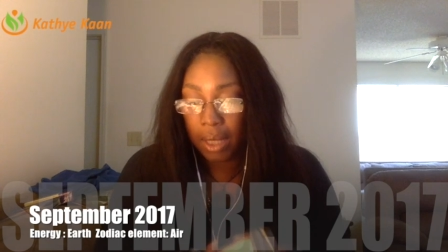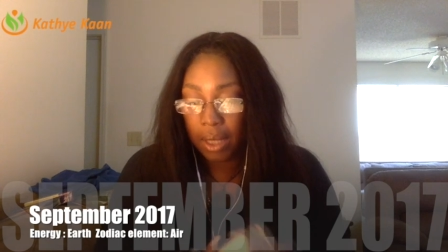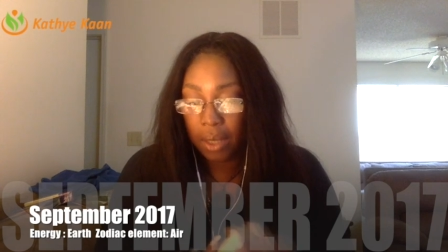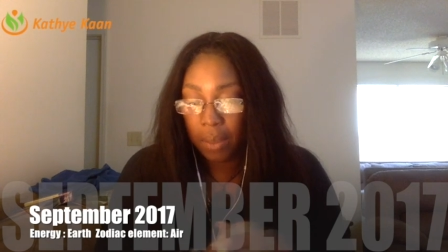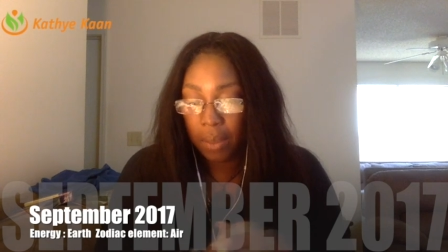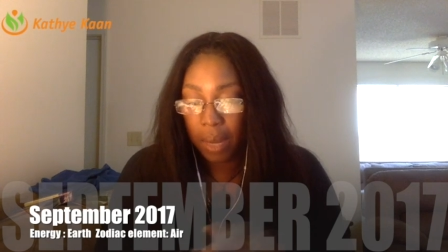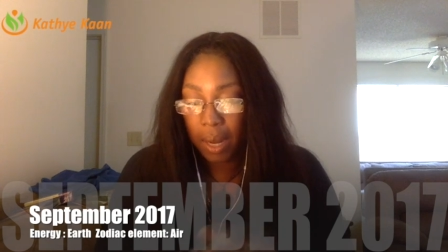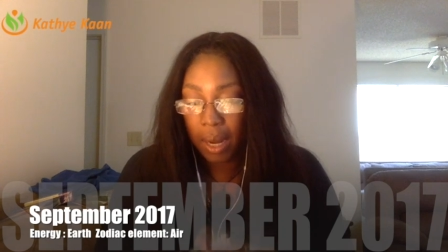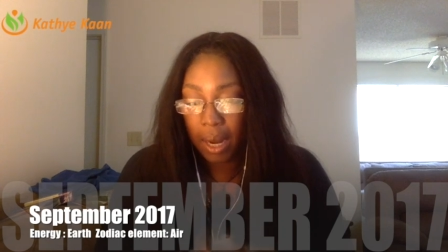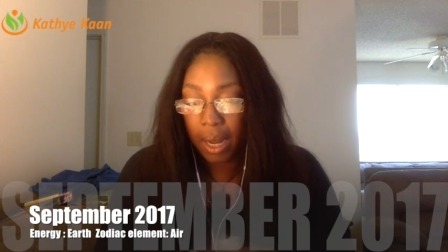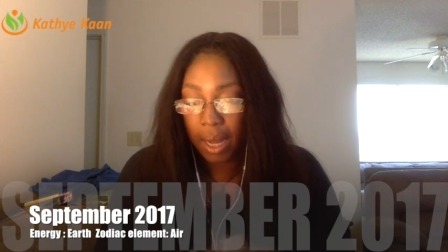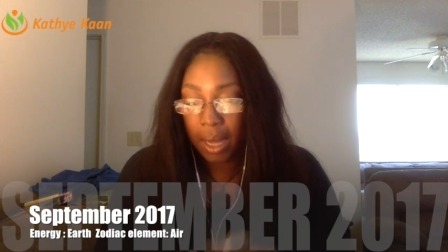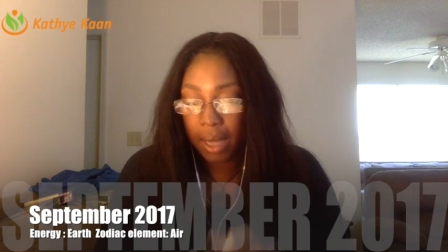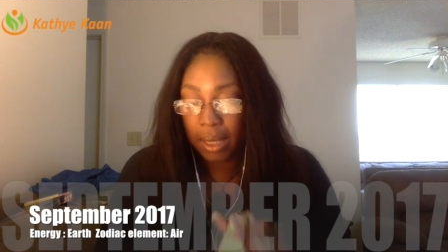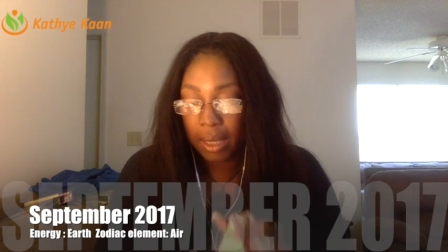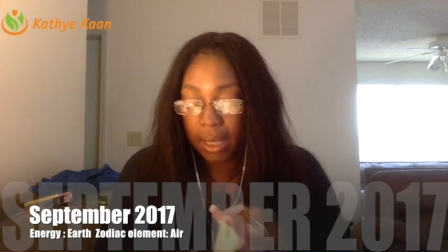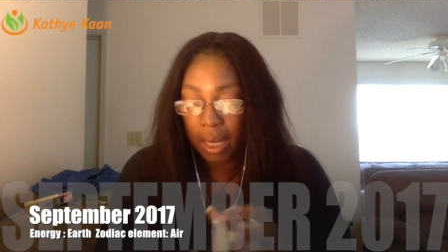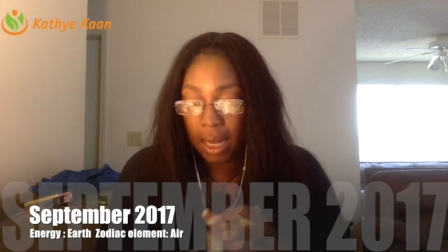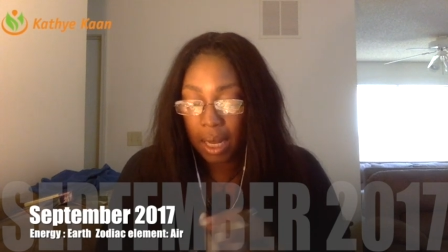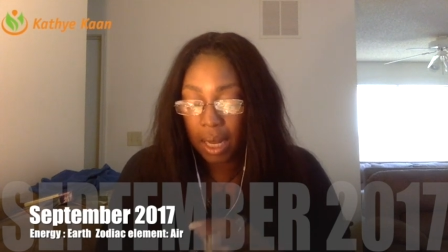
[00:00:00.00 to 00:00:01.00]
so we're
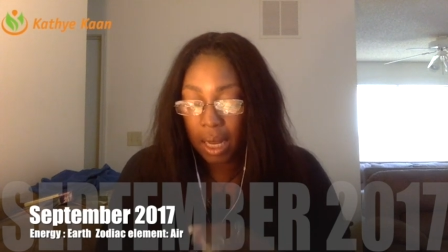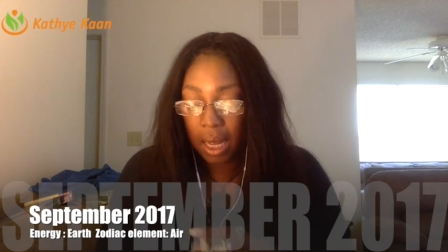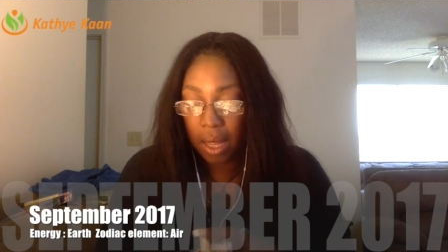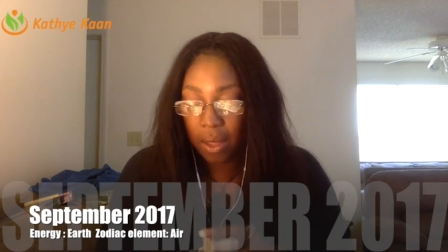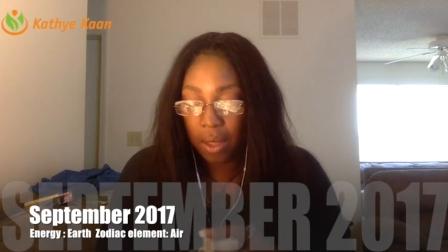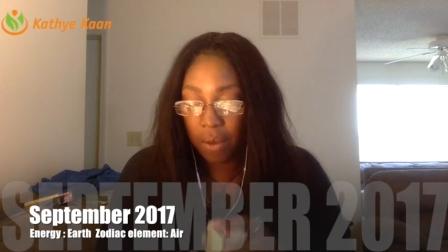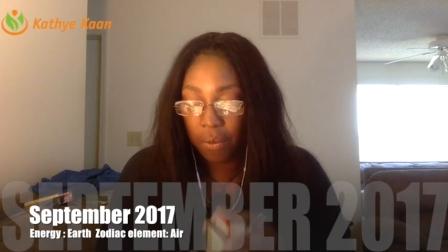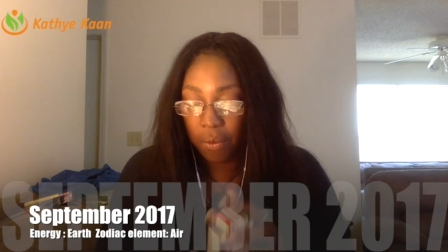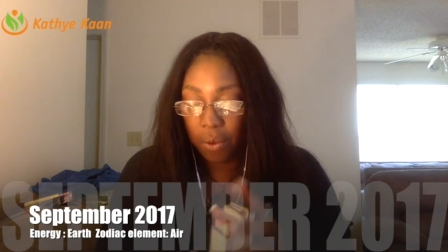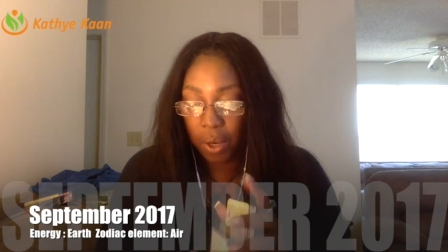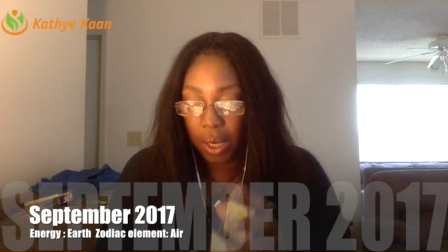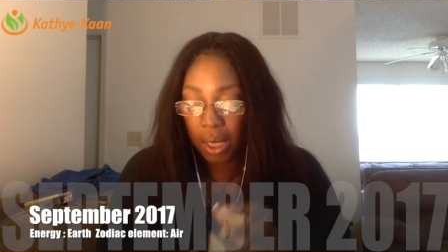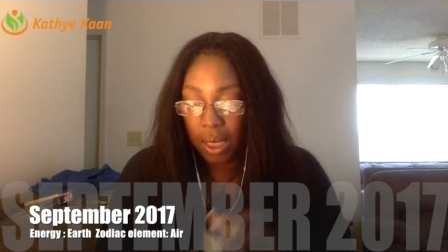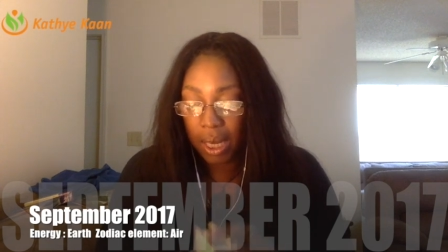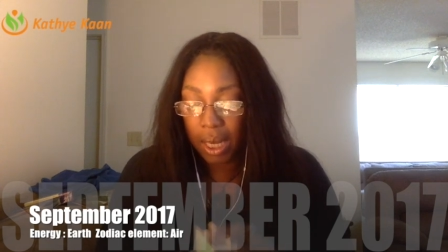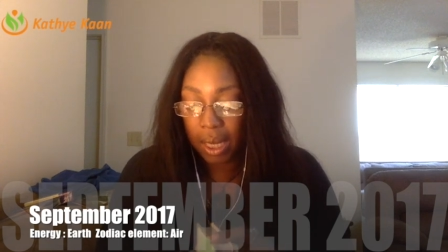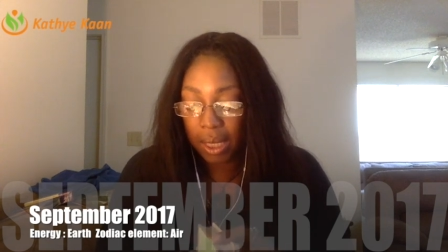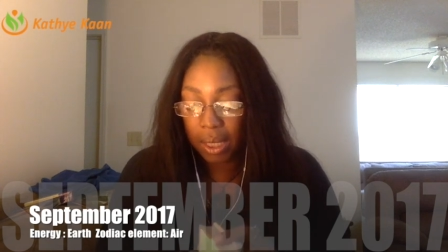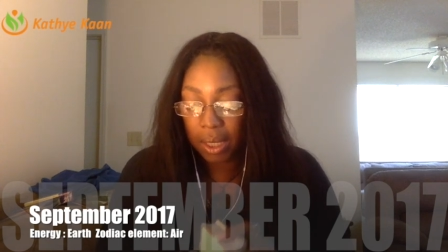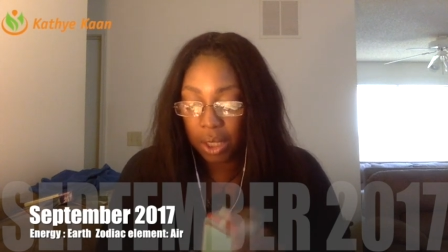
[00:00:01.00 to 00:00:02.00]
asking the
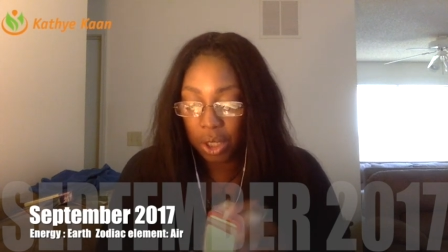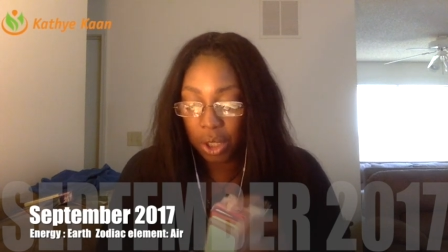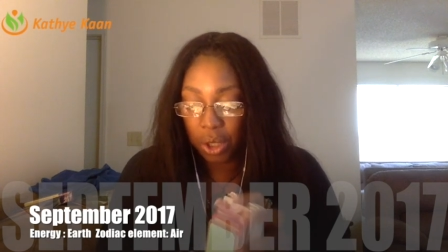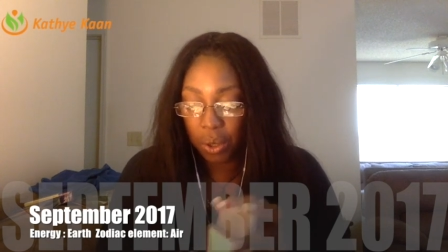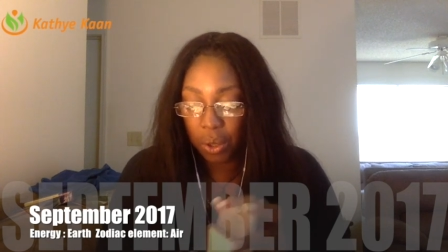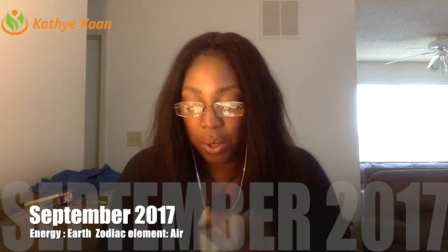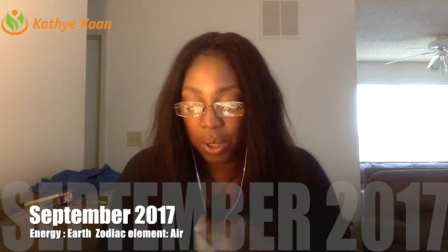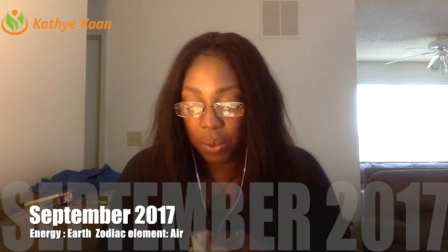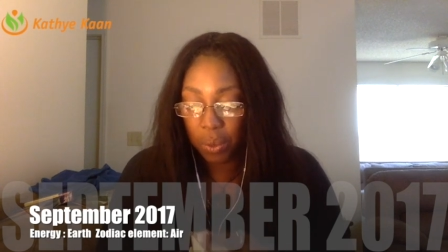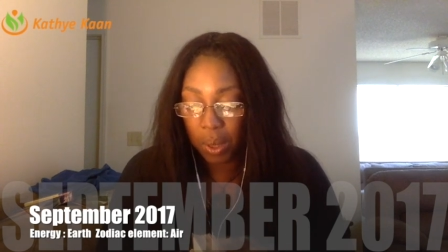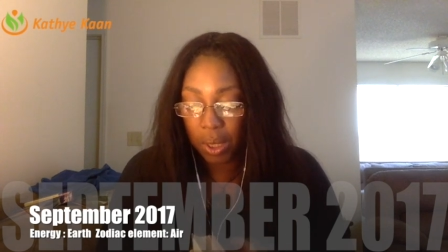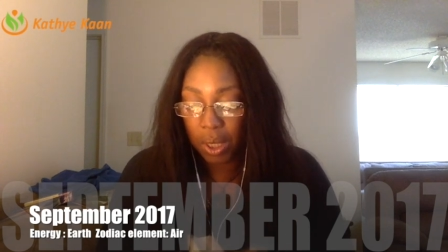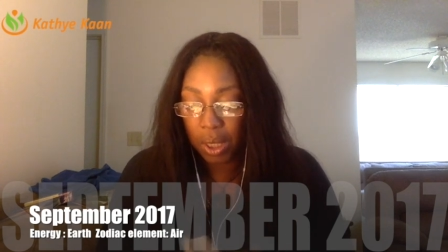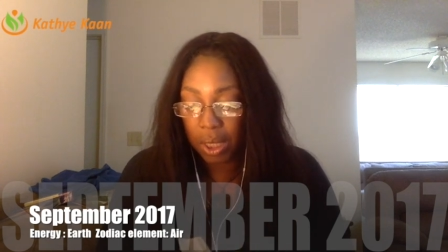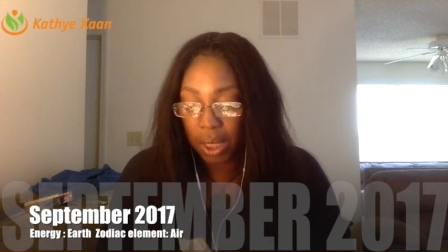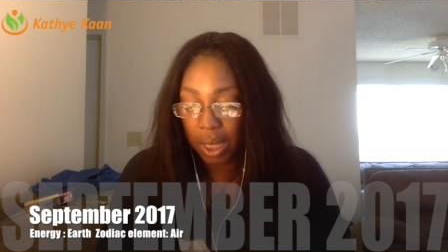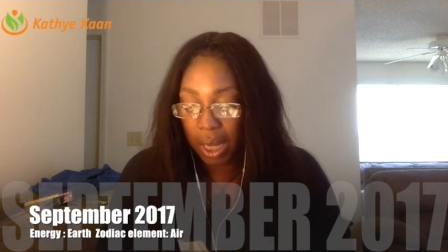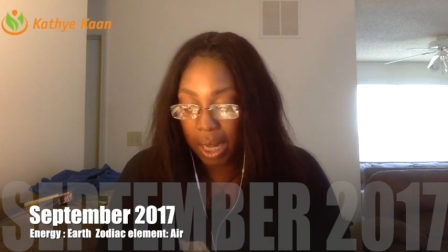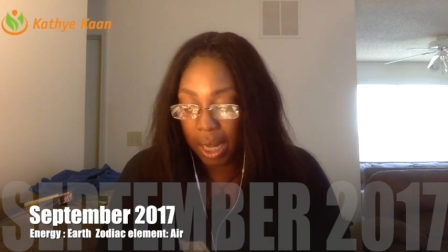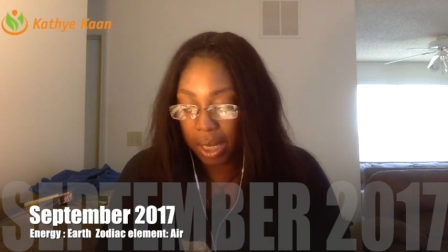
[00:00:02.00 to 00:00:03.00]
vortex to show us what
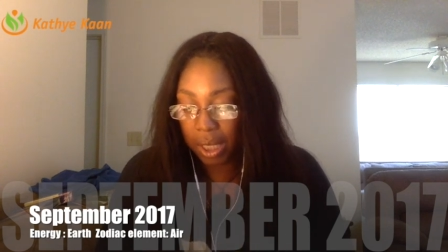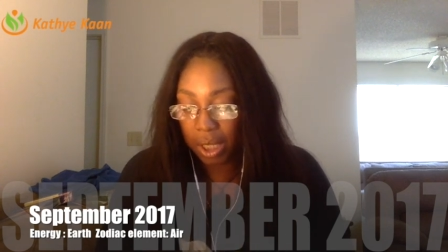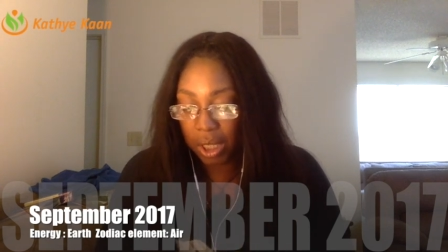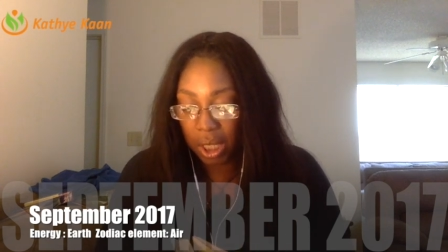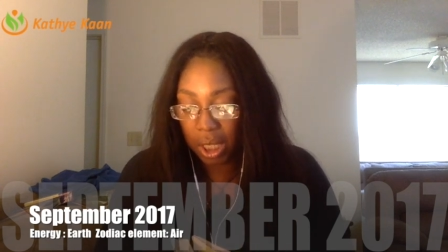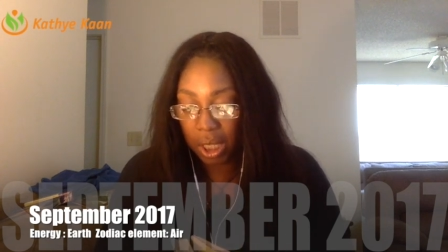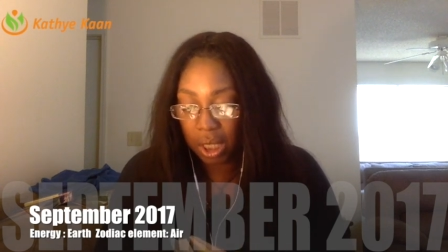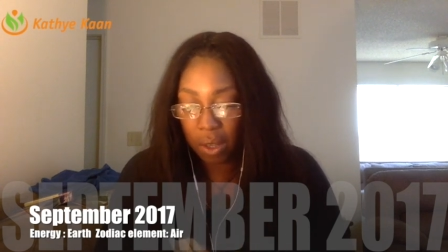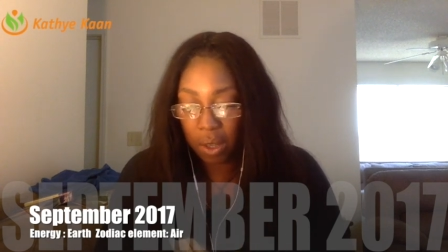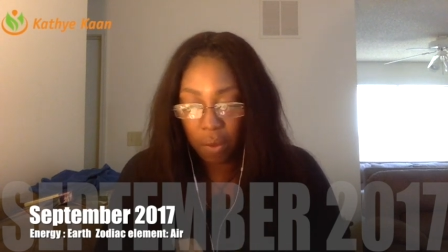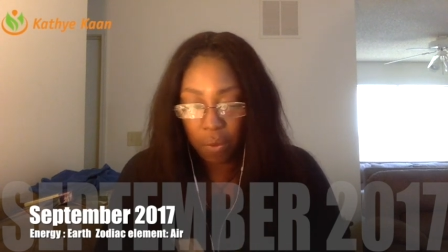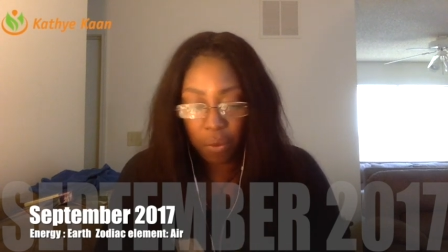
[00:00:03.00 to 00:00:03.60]
is the energies